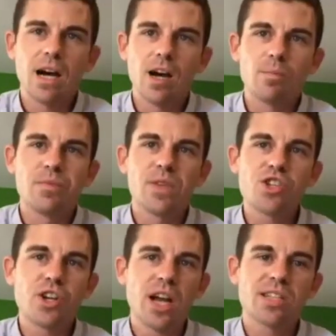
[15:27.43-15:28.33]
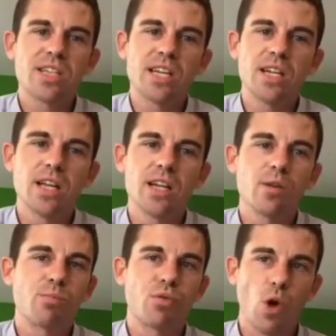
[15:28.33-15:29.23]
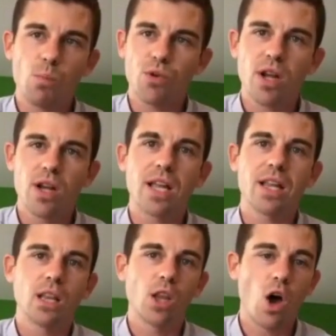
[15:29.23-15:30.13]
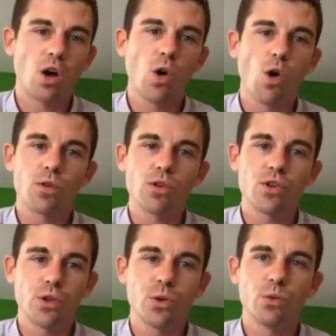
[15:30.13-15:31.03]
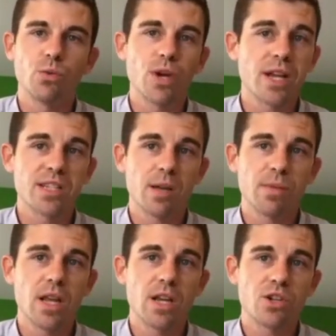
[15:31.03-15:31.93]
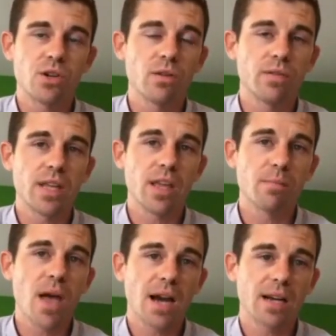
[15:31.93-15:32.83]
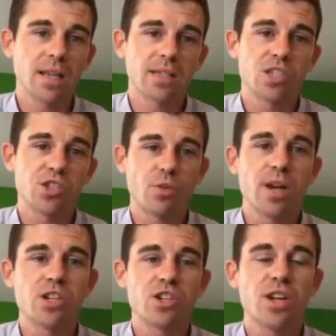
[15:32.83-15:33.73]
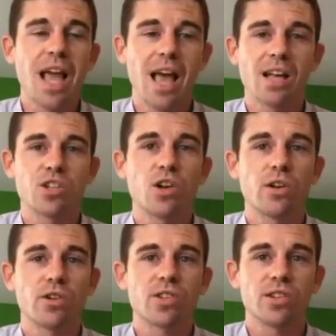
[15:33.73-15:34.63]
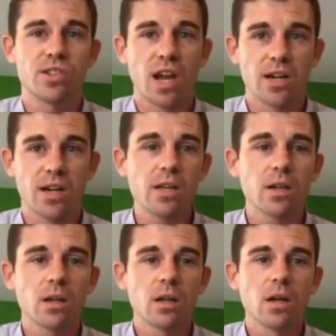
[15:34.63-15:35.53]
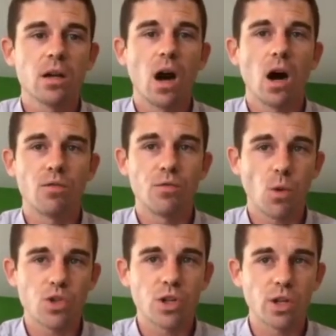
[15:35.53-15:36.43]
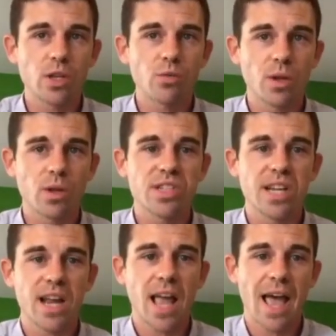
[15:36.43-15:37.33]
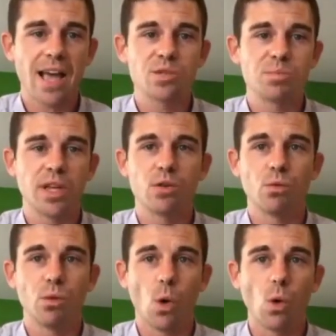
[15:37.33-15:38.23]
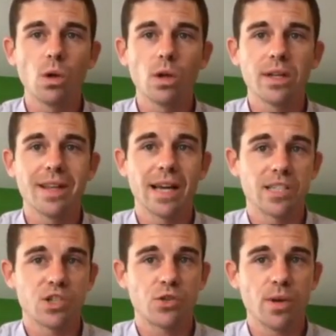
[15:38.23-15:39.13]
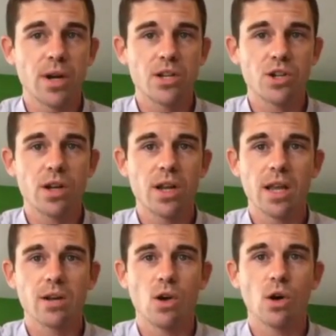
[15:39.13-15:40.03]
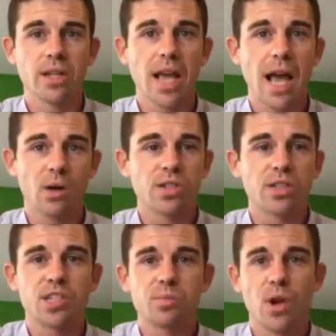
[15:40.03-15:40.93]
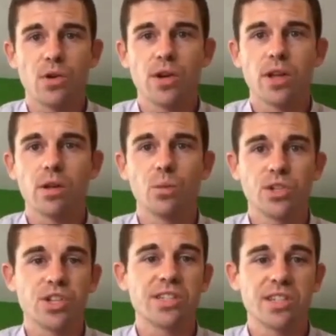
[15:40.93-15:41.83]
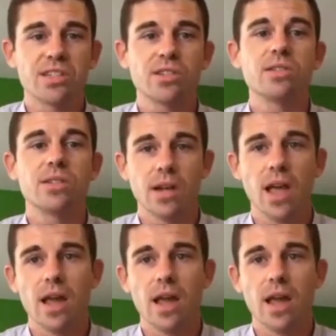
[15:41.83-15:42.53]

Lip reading: this year has seen an appropriate and long overdue re-examination of the impact that discrimination has on our society. Unfortunately, real estate has played a role in that discrimination and on the housing disparity which exists today.